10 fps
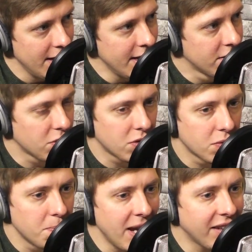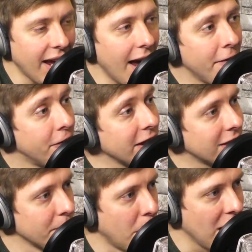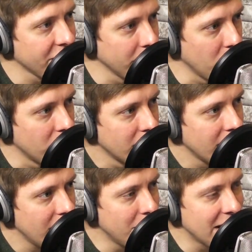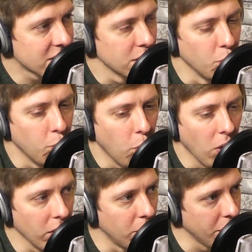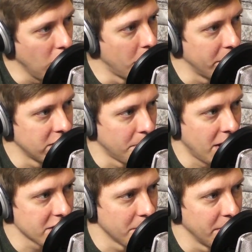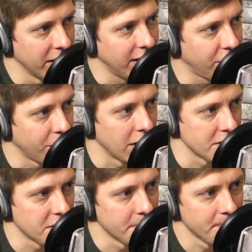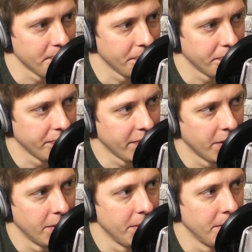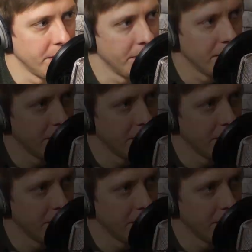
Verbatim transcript: It makes everything possible. Yeah, it sure, makes sure, the sure. world open to hmm. possibilities for us. Well, it's also nice.